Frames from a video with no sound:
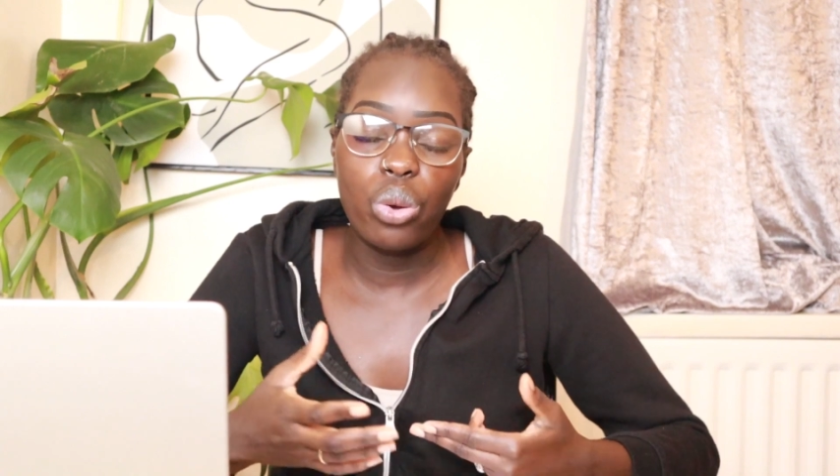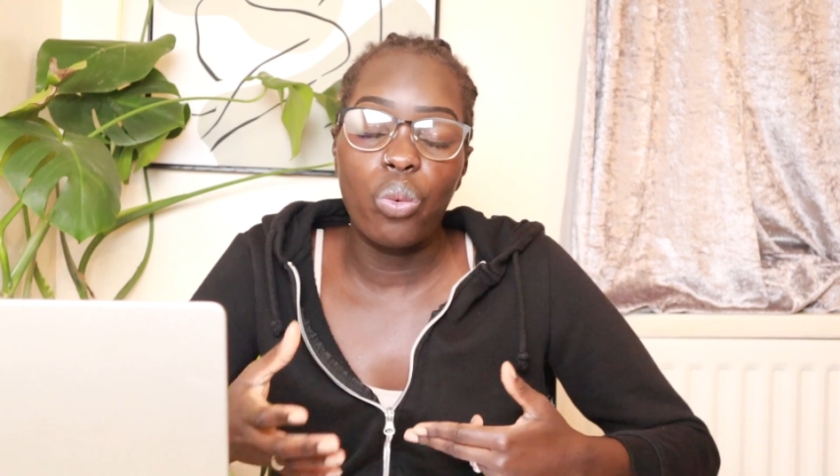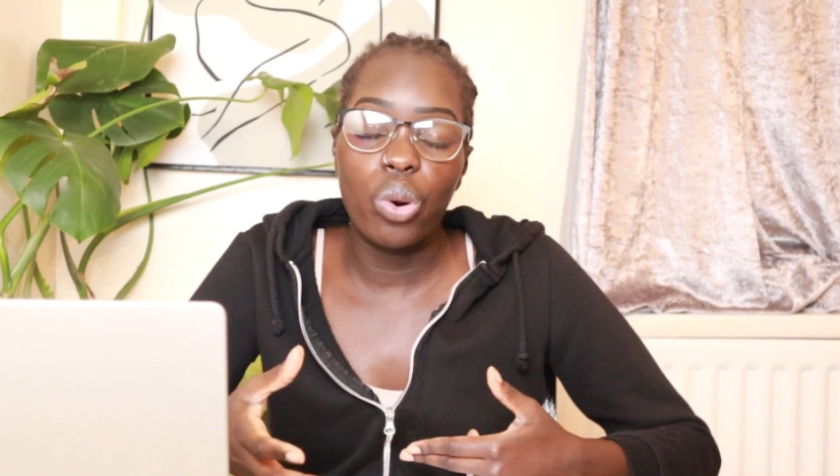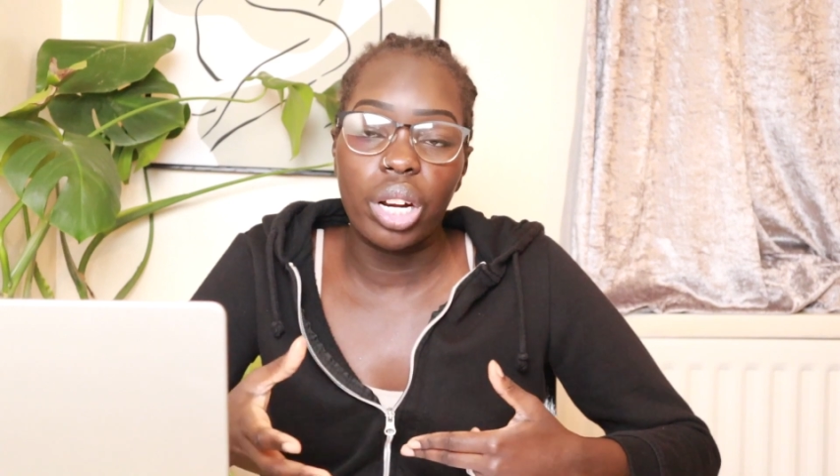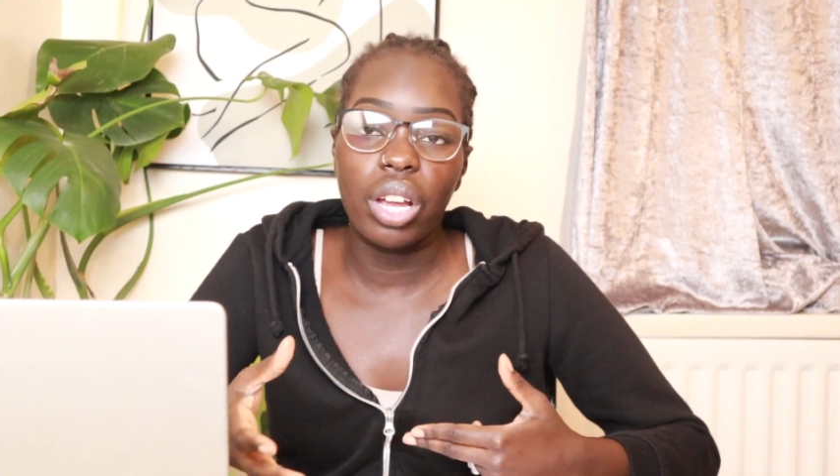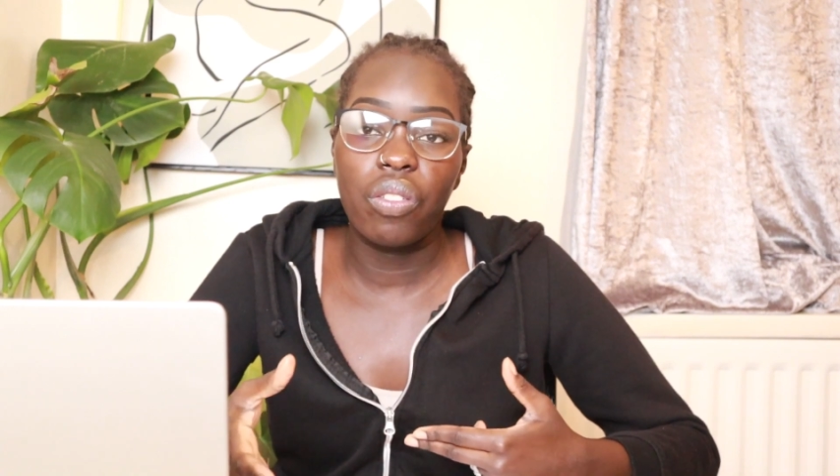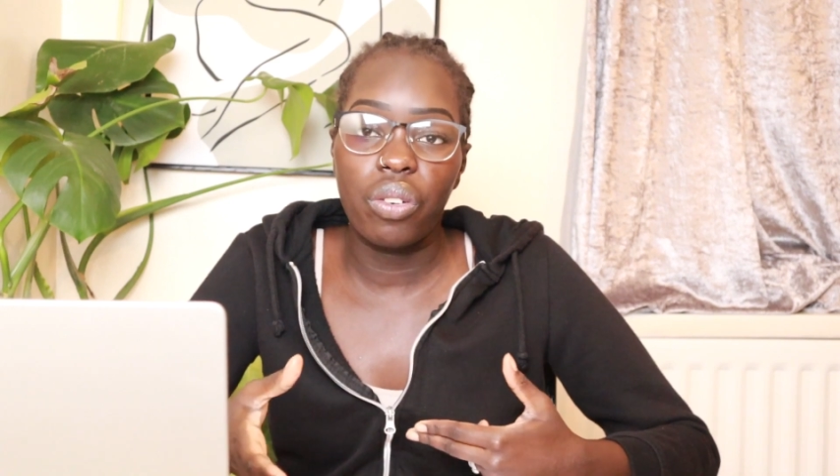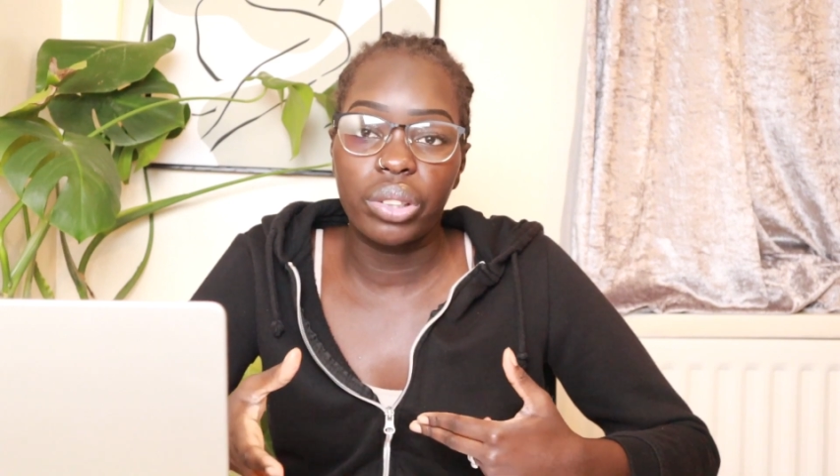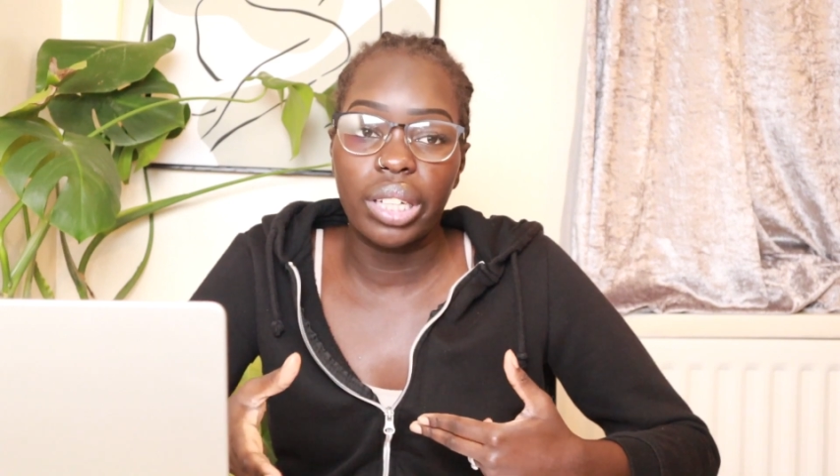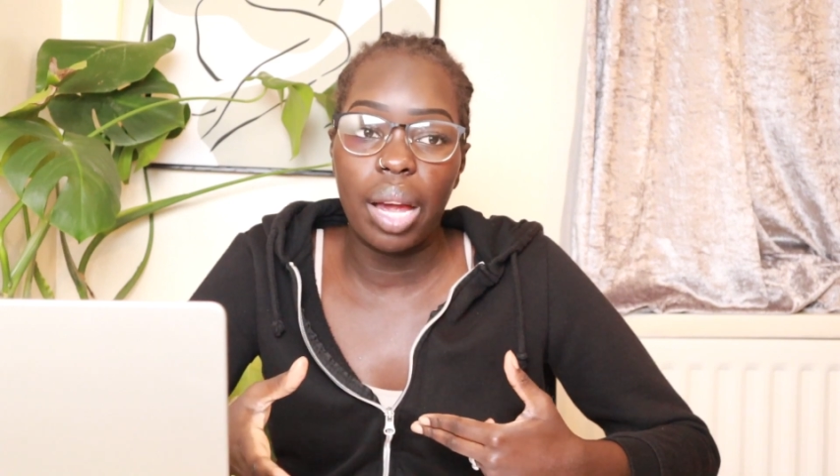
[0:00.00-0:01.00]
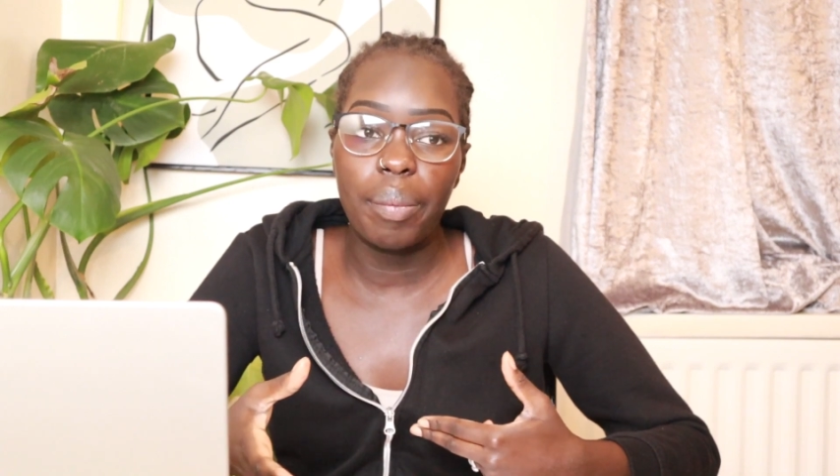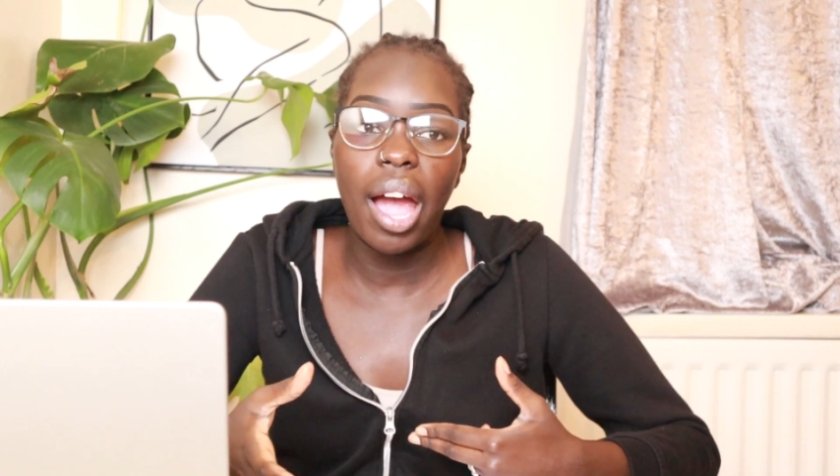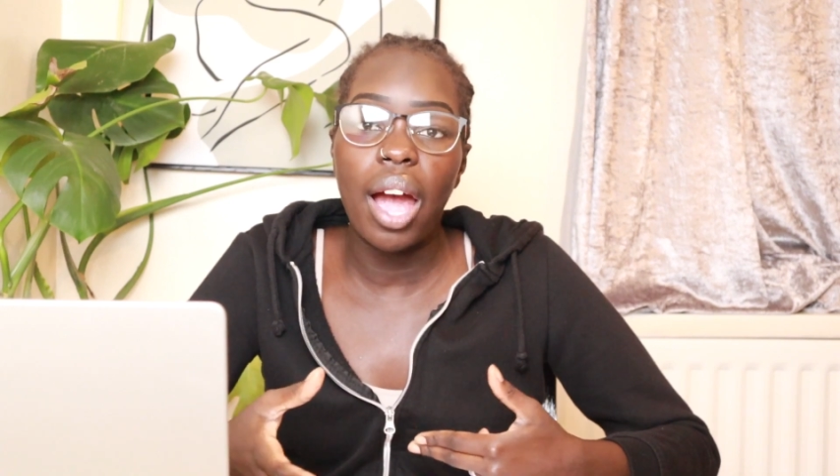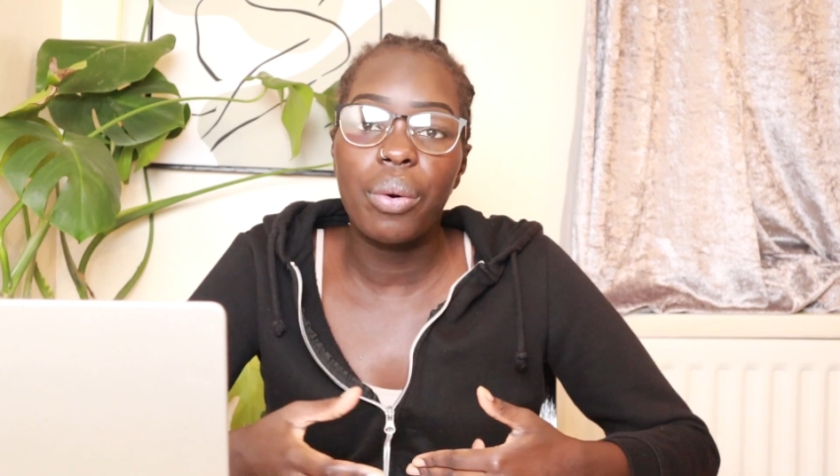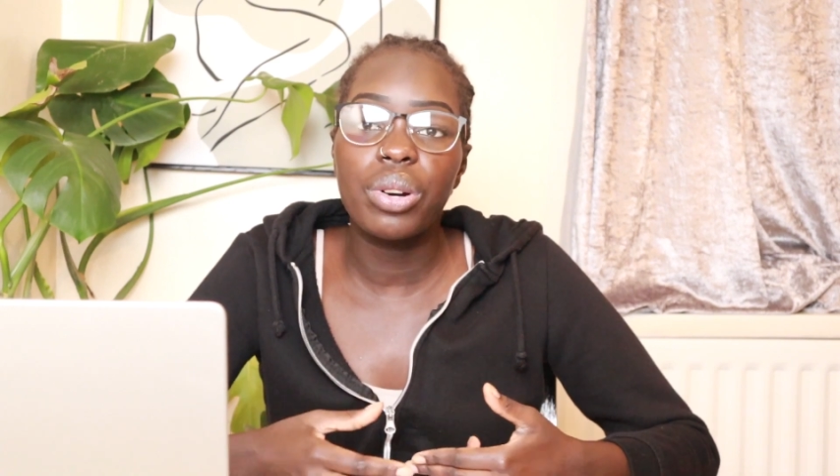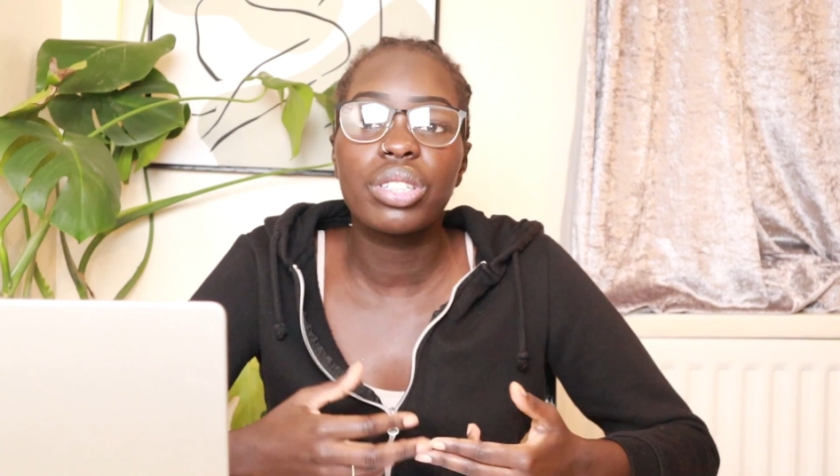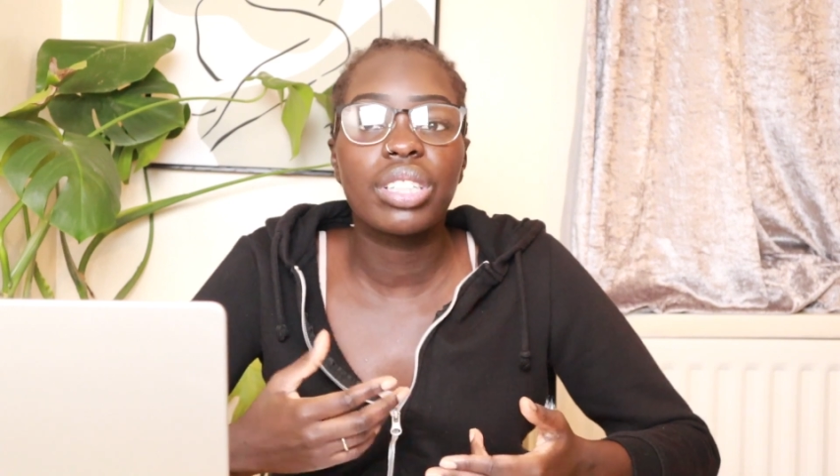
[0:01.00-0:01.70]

working full-time hours,